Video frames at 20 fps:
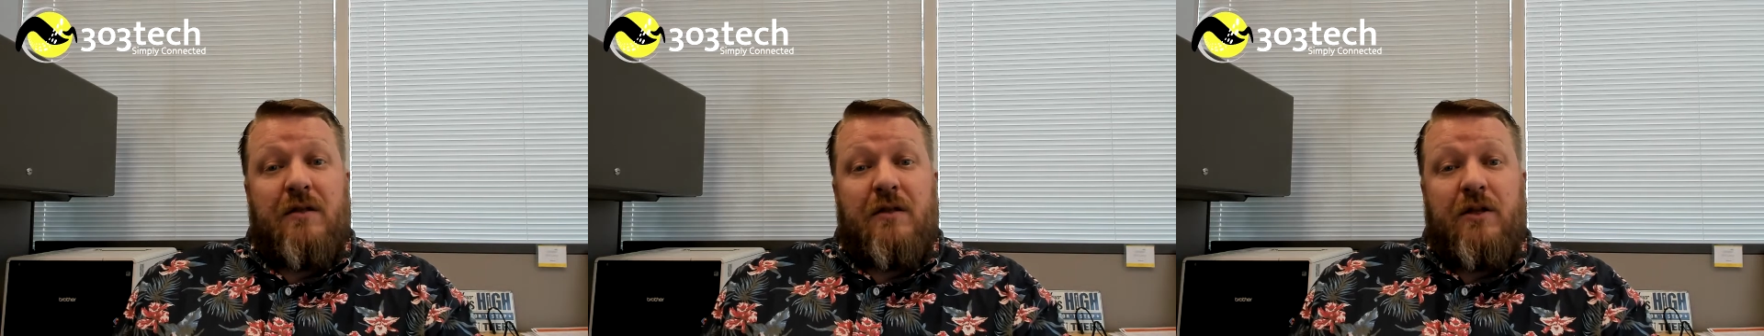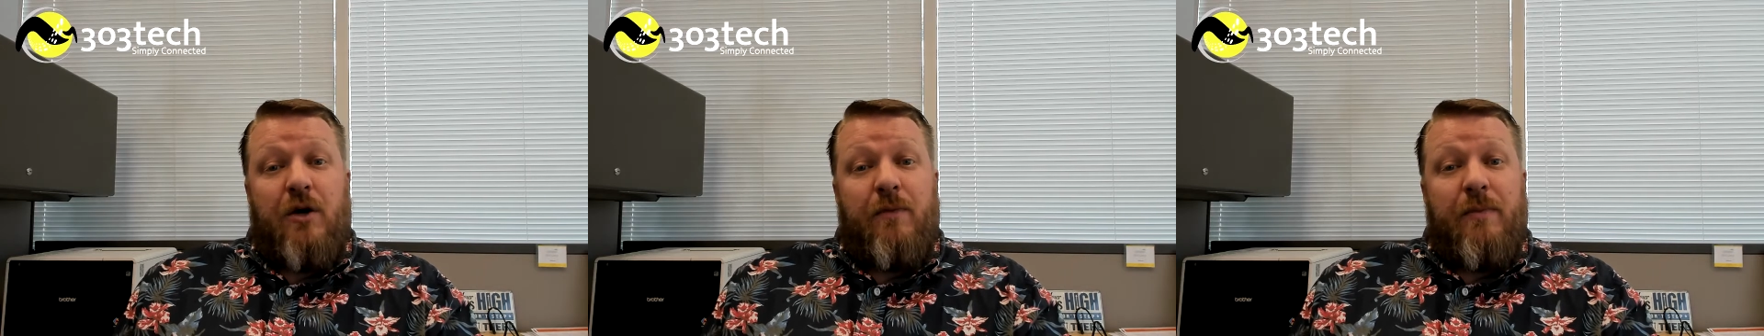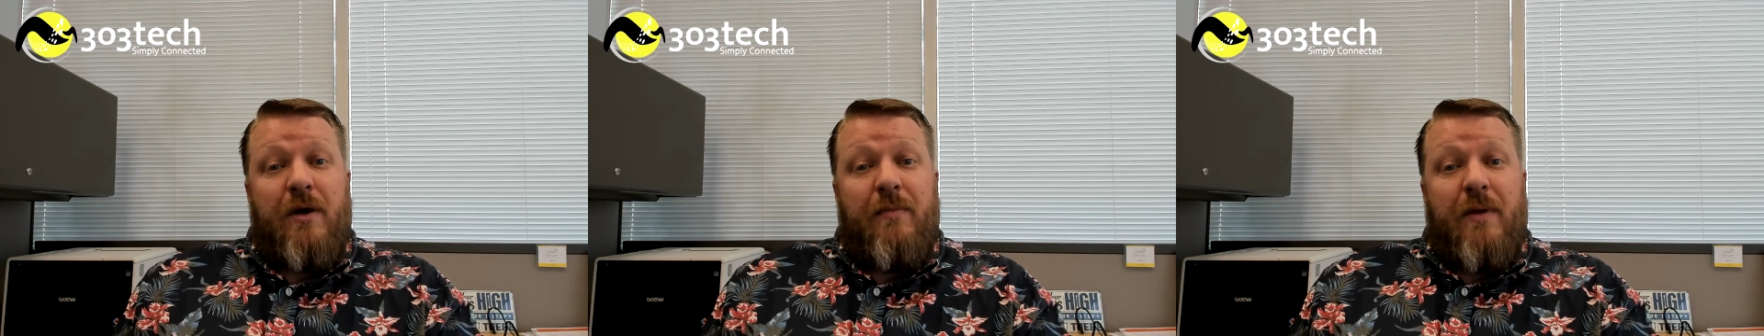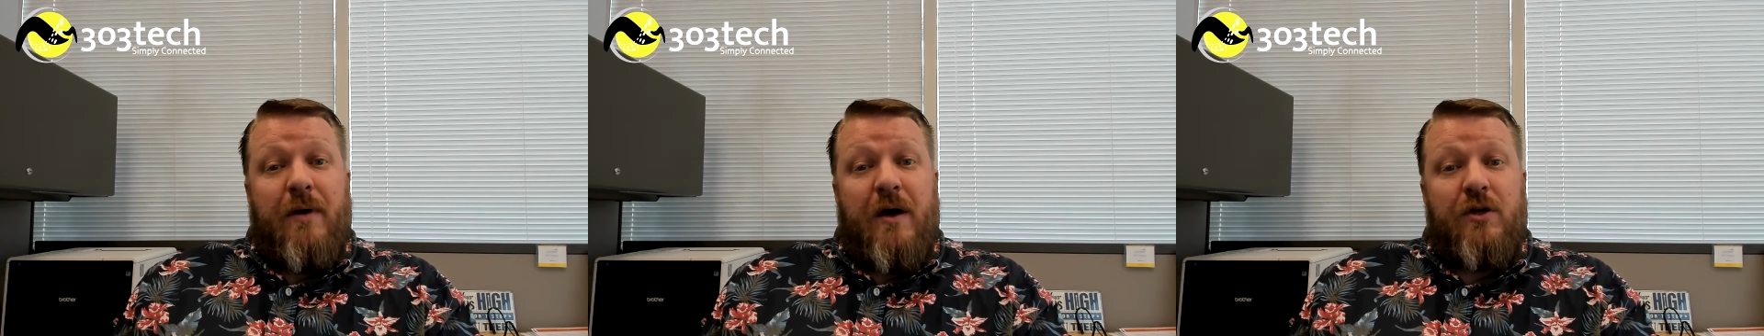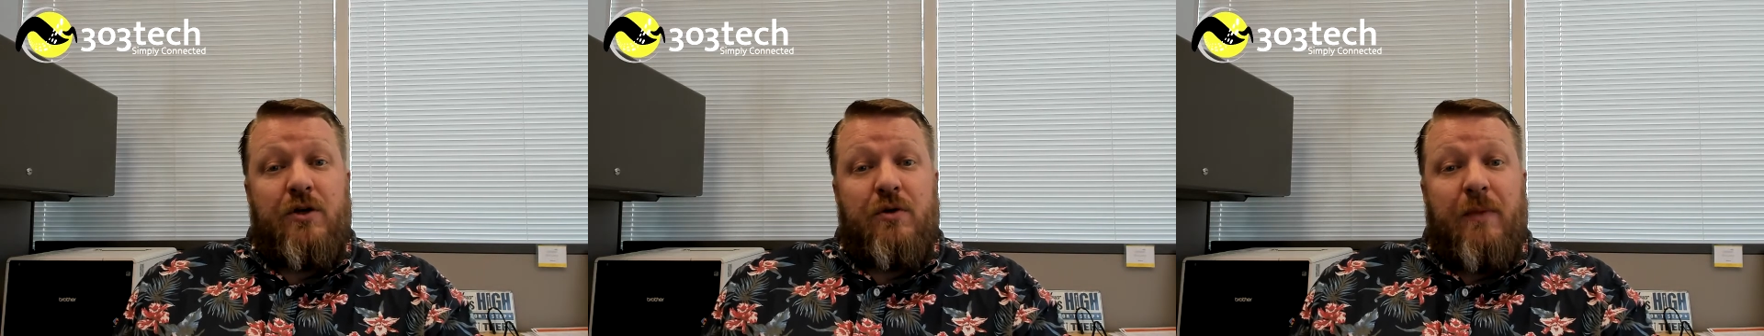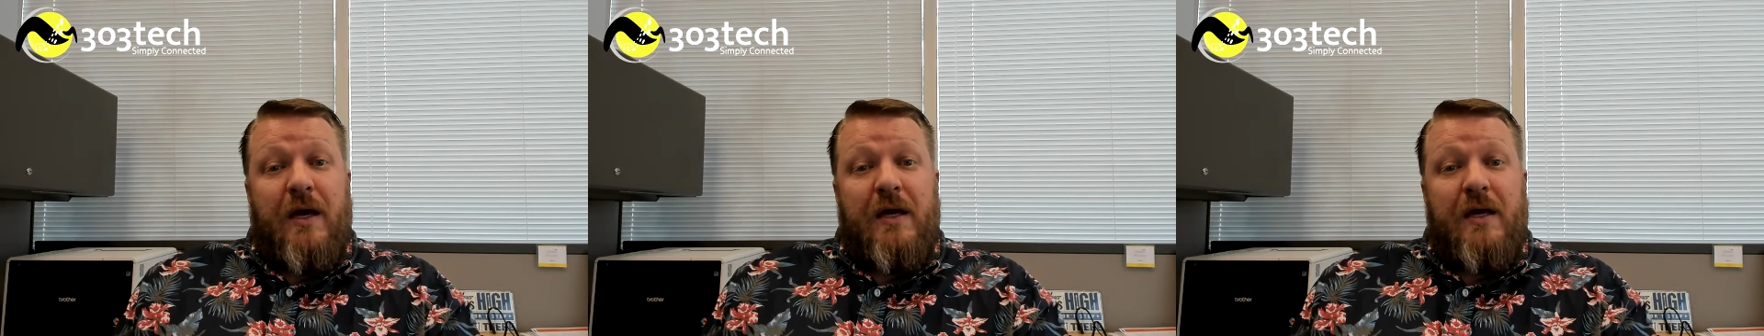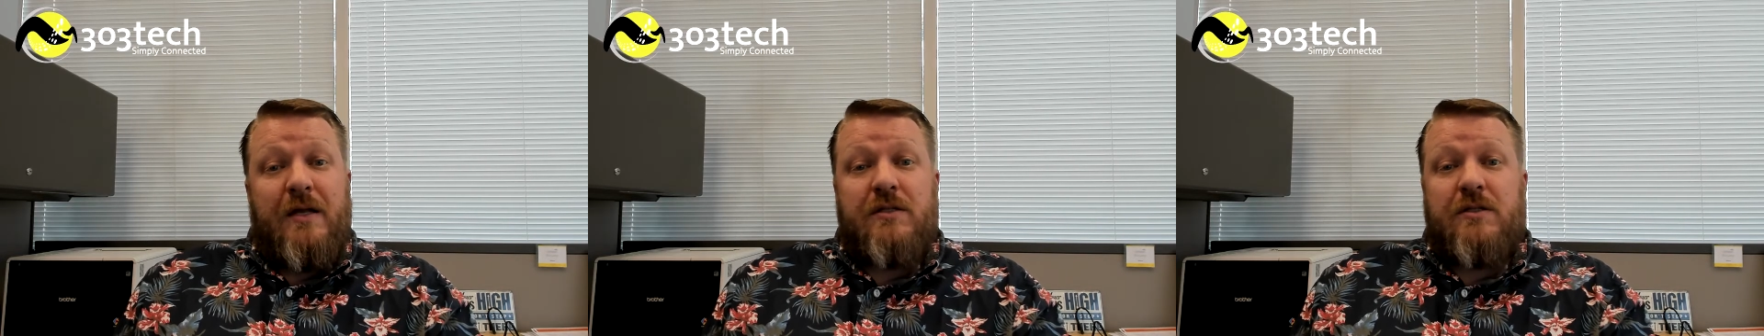a little bit about
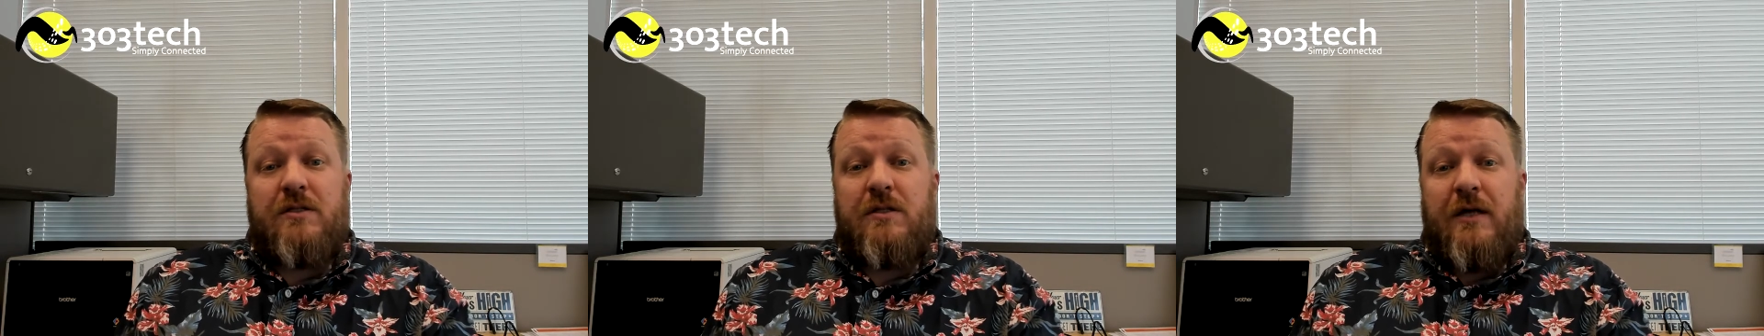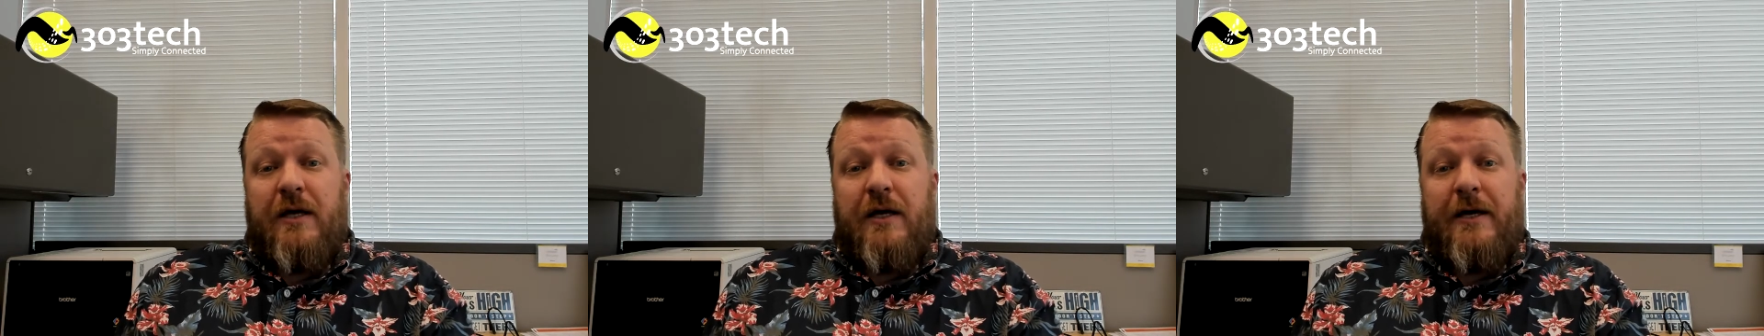domains.